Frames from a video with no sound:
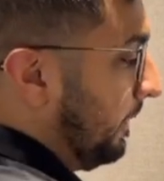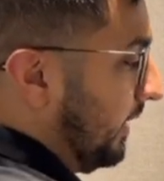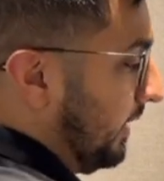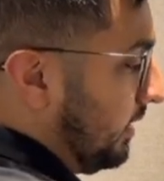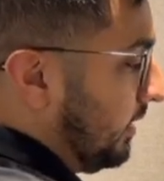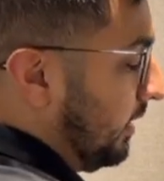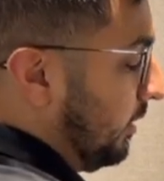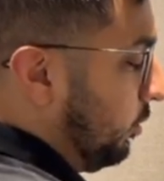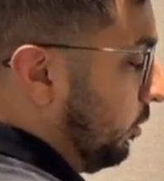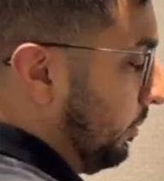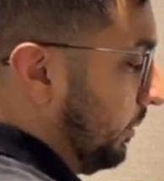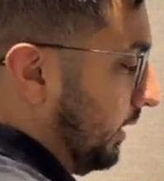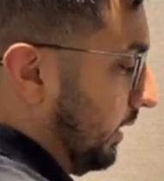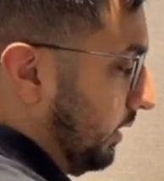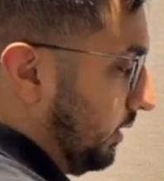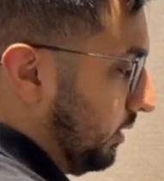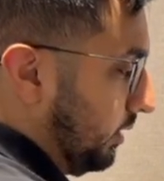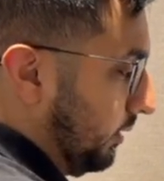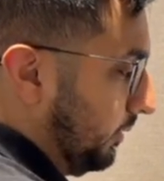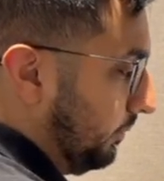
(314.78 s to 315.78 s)
this
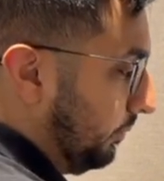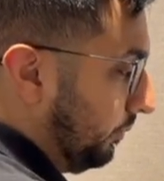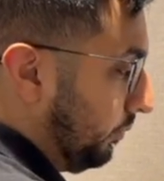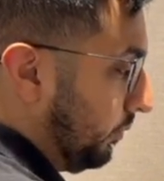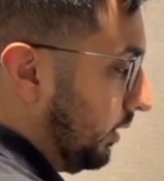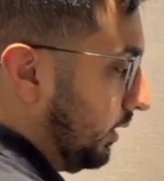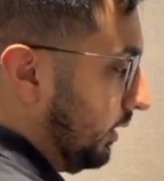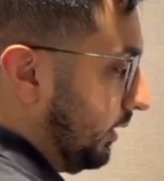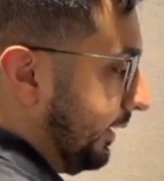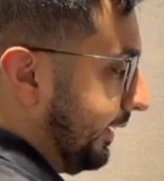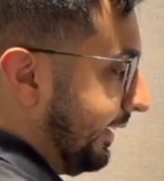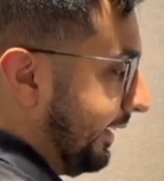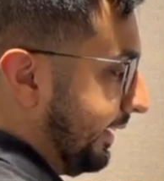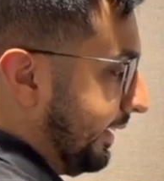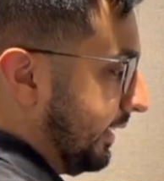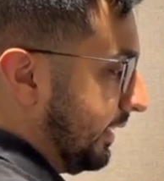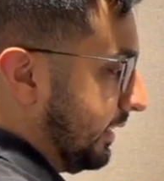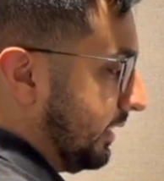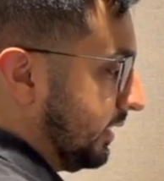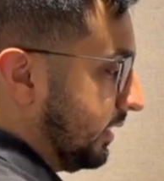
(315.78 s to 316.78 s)
denominator
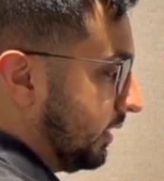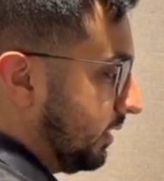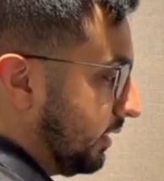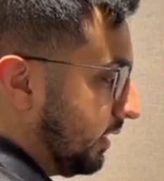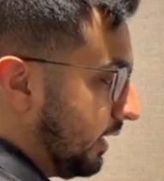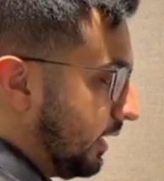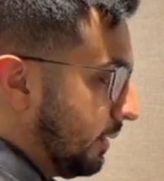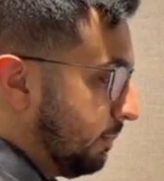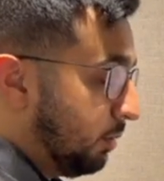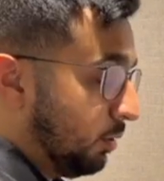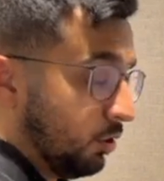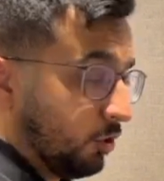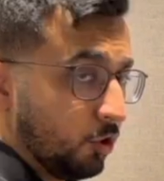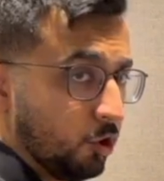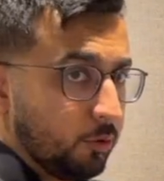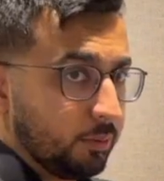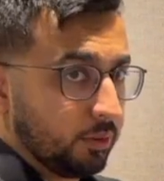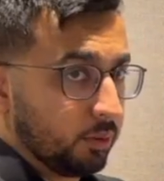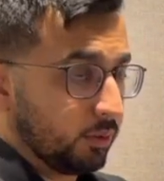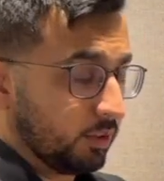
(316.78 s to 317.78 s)
is a
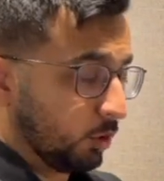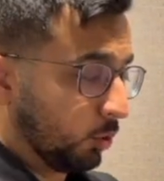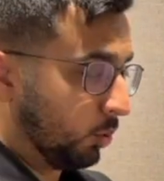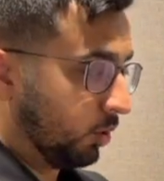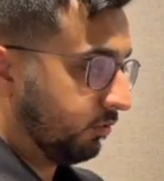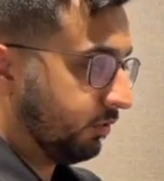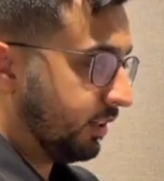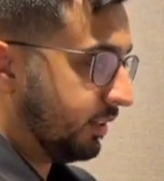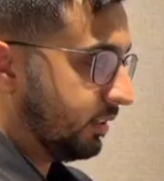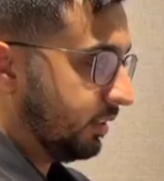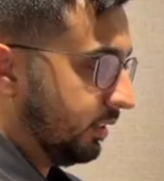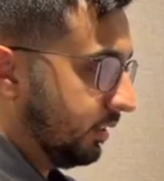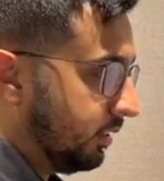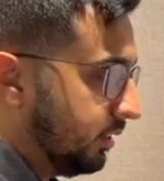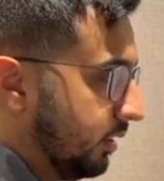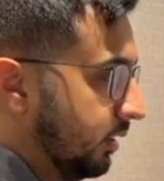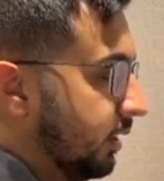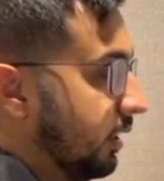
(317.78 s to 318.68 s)
polynomial. It's a quadratic.